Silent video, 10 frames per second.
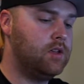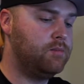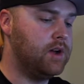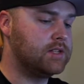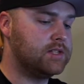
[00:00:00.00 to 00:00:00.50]

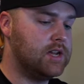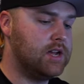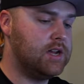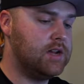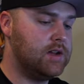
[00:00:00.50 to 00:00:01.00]
But
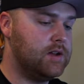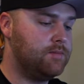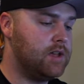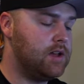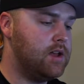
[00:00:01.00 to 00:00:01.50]

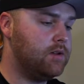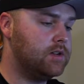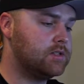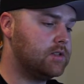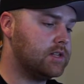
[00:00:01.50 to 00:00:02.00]
yeah,
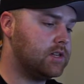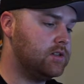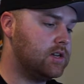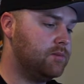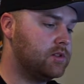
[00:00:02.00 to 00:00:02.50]
anyways, that's how you
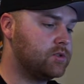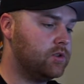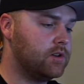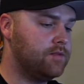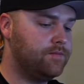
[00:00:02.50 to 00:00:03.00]
set up the
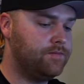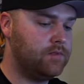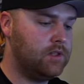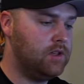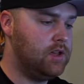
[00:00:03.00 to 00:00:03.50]
controller.
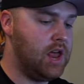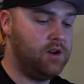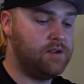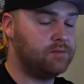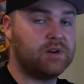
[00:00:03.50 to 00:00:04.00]
And you don't
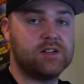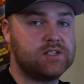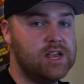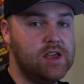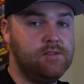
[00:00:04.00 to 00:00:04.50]
have to press
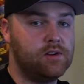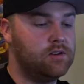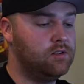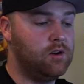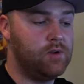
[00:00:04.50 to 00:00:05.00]
save or
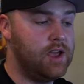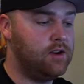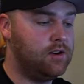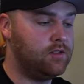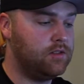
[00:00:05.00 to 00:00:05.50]
OK or
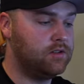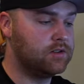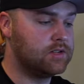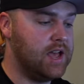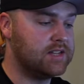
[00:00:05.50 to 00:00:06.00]
anything, you
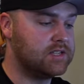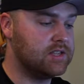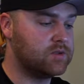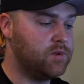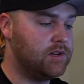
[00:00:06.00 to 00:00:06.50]
just exit
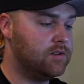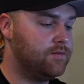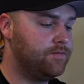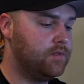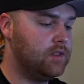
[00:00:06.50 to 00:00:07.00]
this window.
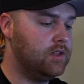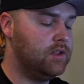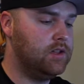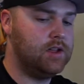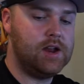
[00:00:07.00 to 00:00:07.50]

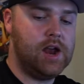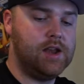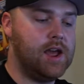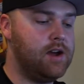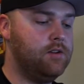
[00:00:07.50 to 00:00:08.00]
And
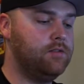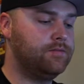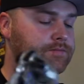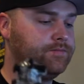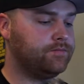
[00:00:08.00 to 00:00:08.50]
now,
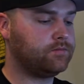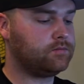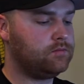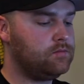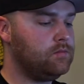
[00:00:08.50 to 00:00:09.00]

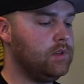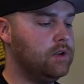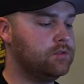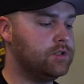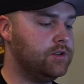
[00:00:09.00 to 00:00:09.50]

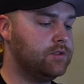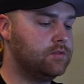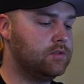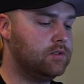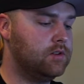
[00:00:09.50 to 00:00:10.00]
I'll show you,
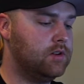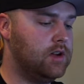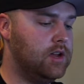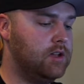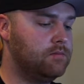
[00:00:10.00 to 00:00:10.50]

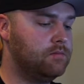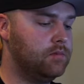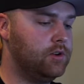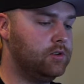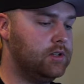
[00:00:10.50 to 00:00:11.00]
I'm
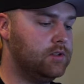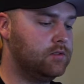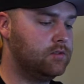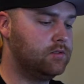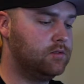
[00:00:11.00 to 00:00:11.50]
literally
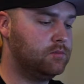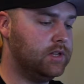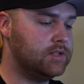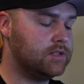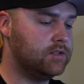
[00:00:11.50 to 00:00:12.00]

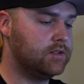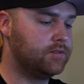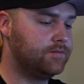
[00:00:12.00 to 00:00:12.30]
playing Zelda.